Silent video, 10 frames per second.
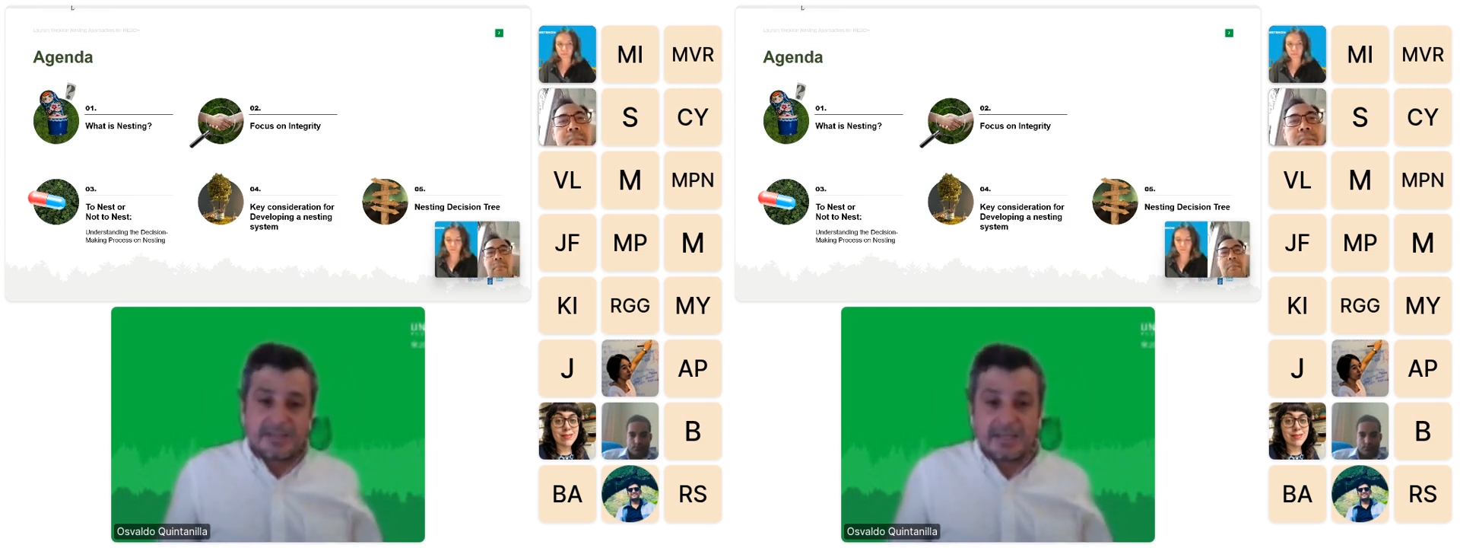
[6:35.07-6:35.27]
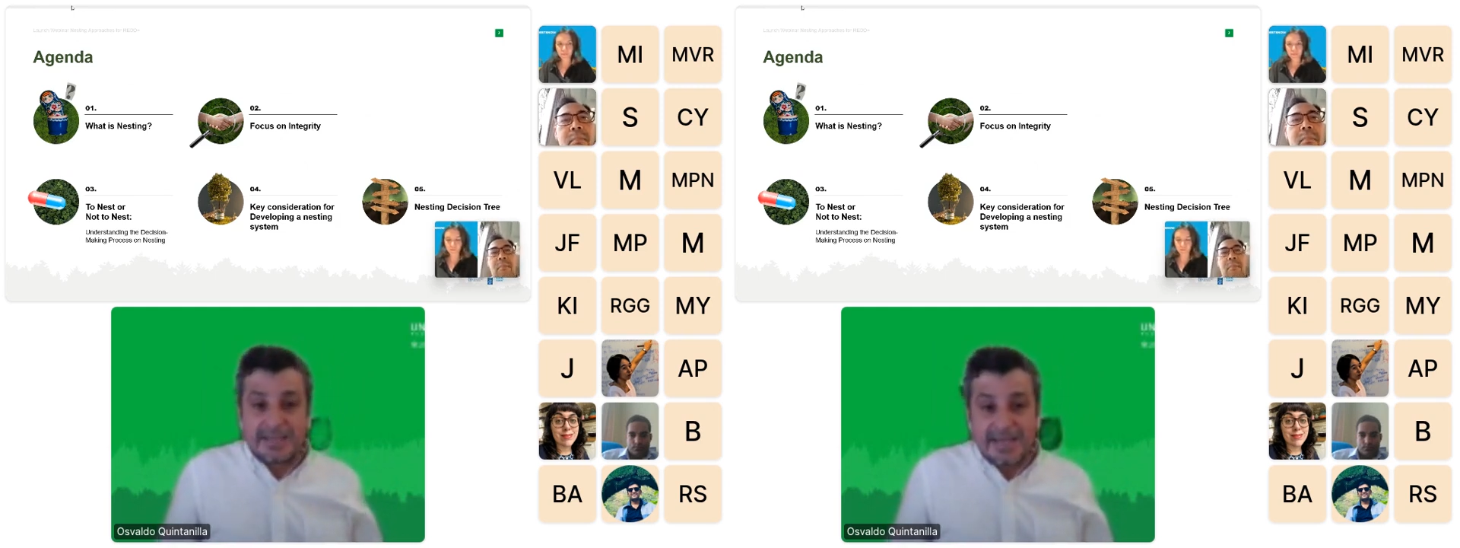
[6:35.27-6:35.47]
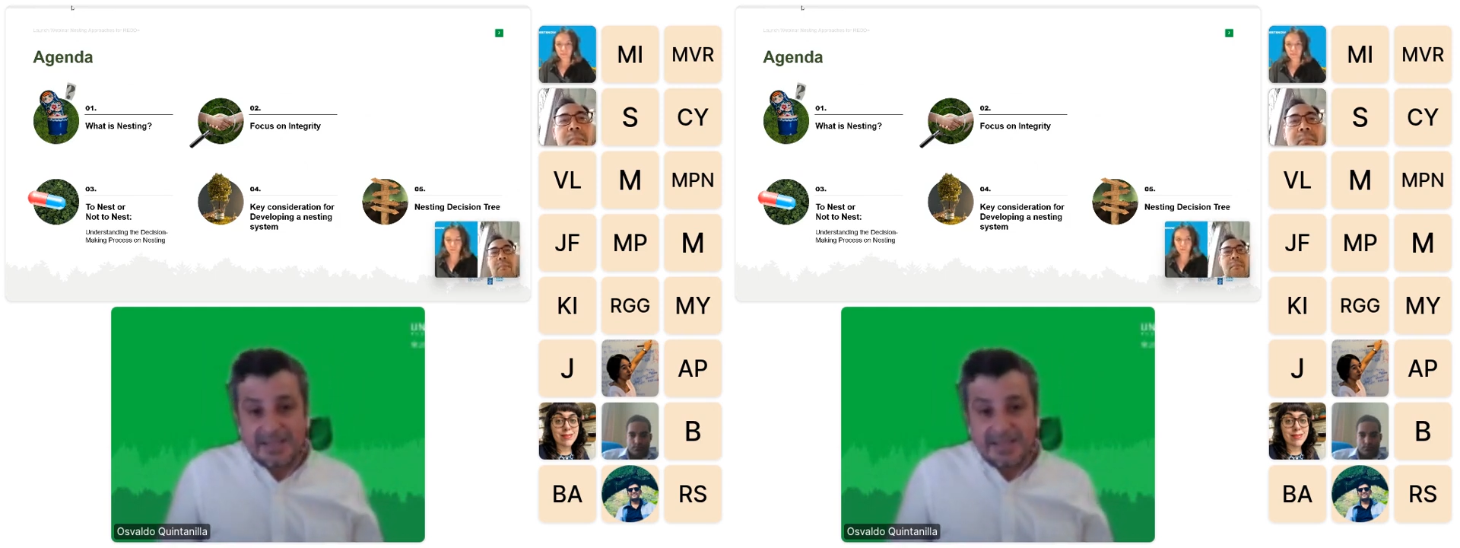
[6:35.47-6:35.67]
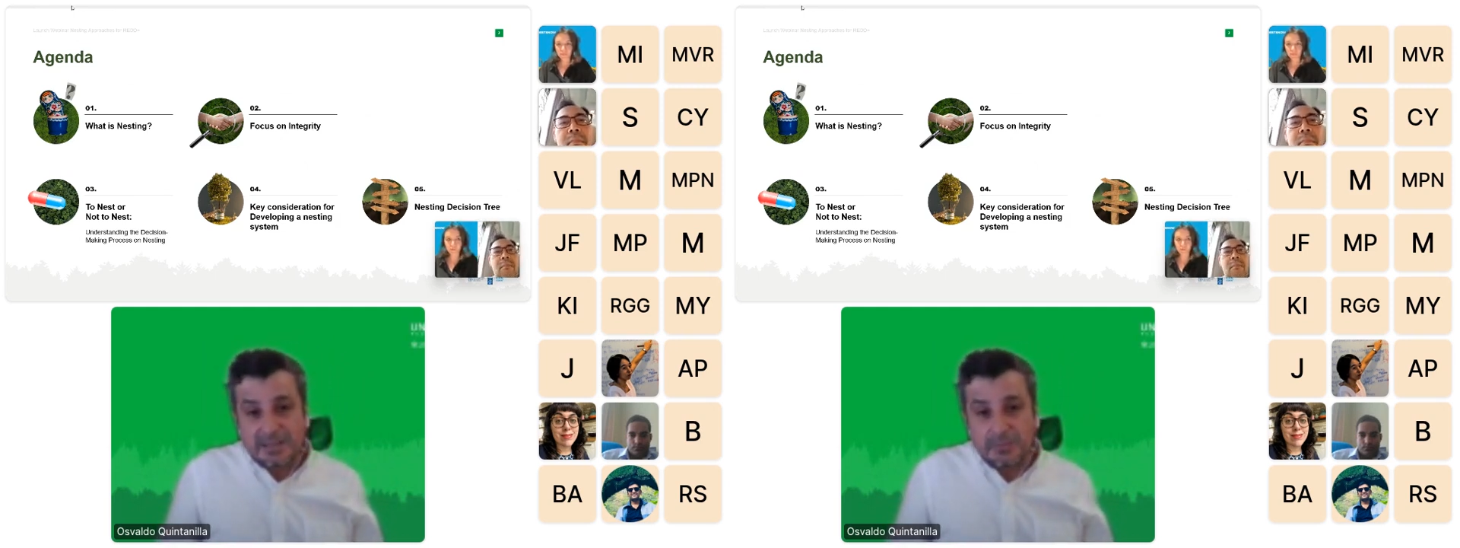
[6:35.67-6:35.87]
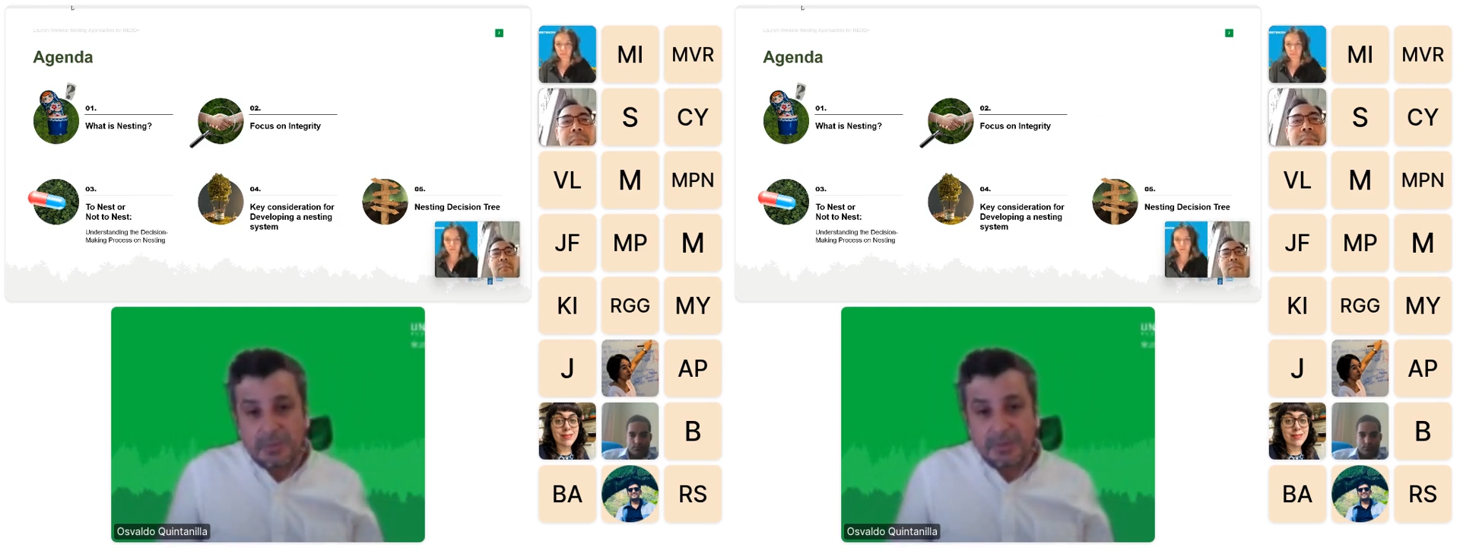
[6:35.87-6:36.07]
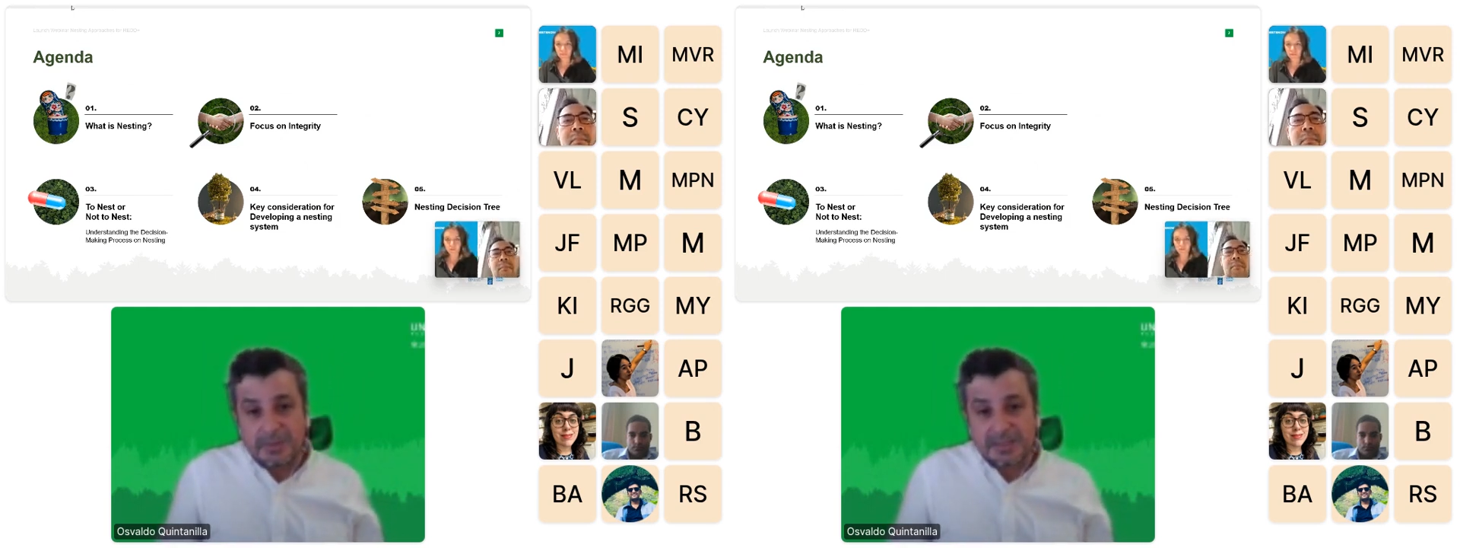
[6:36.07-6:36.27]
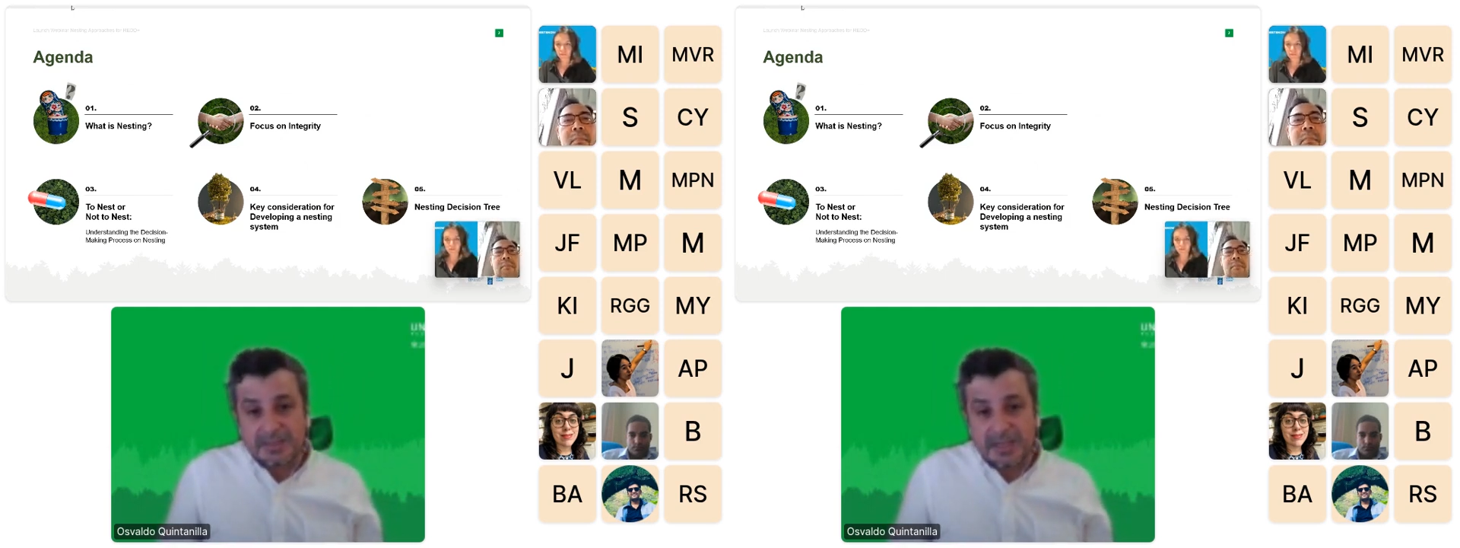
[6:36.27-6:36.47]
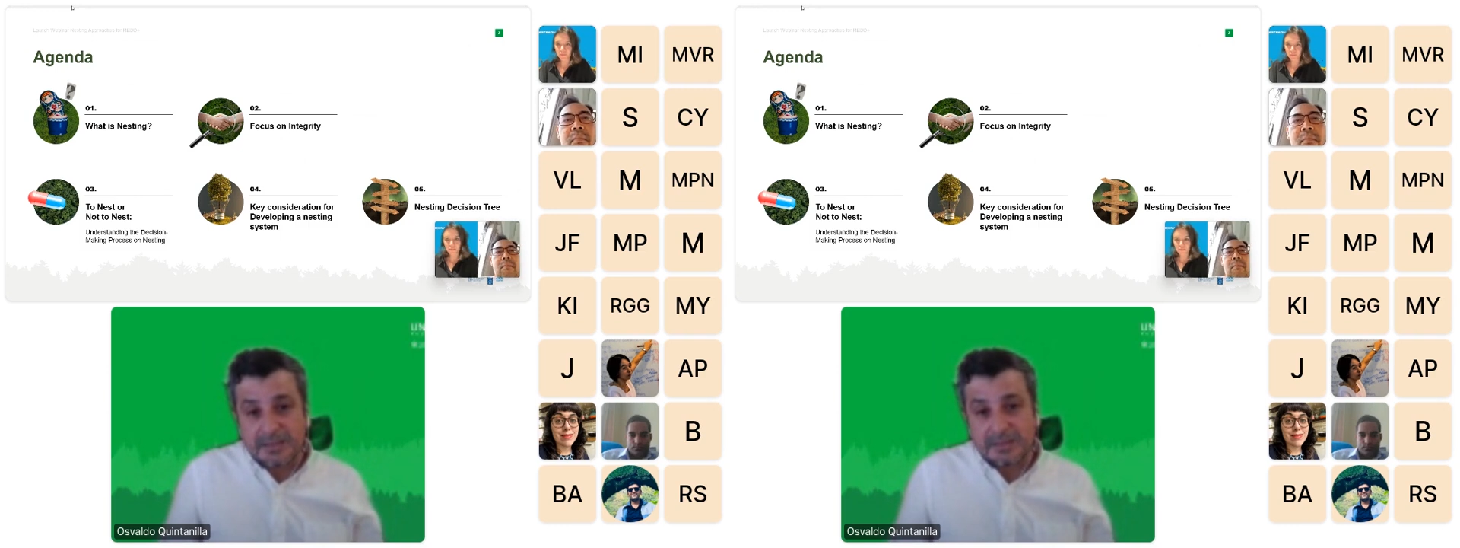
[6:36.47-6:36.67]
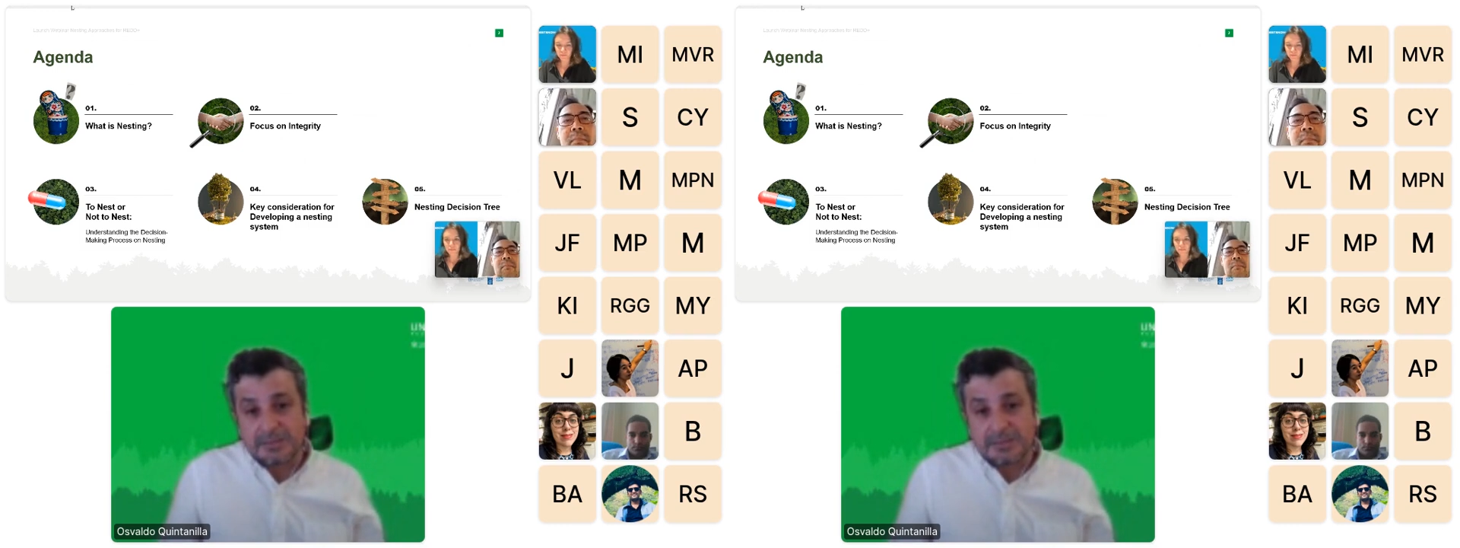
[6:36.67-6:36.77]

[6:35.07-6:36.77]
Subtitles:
Next, we will discuss